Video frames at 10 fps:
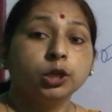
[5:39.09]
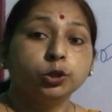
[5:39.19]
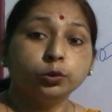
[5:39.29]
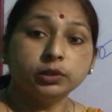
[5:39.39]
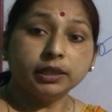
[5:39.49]

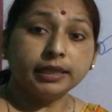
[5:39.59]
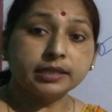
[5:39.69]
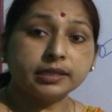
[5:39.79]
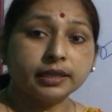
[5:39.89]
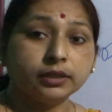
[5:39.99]
to the
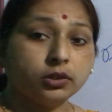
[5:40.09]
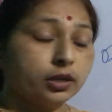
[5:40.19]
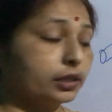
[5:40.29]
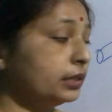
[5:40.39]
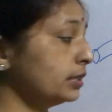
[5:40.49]
distant
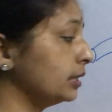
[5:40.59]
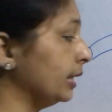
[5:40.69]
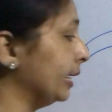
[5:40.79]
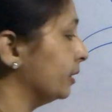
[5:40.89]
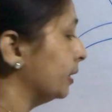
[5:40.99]
organs,
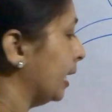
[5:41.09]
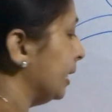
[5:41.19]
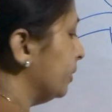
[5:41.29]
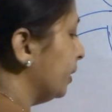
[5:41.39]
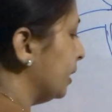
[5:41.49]
like
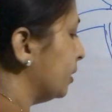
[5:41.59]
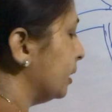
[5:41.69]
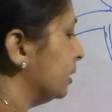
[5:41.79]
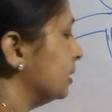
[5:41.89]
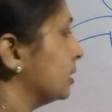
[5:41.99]
right
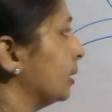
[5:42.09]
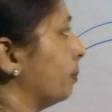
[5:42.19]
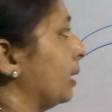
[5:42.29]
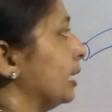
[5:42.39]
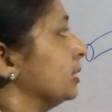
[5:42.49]
ventricle
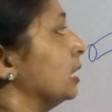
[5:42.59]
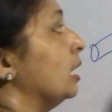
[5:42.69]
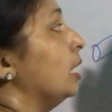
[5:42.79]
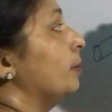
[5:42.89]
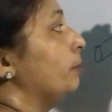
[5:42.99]
supplies
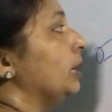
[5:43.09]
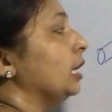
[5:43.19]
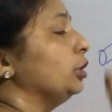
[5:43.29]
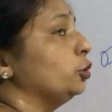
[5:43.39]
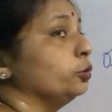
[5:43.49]

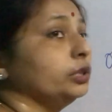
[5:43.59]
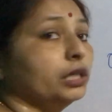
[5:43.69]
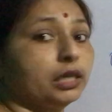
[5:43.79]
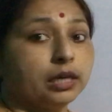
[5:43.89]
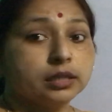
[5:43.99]
blood to
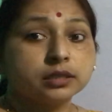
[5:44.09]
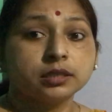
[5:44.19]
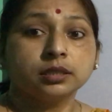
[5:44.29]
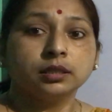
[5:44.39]
the lungs,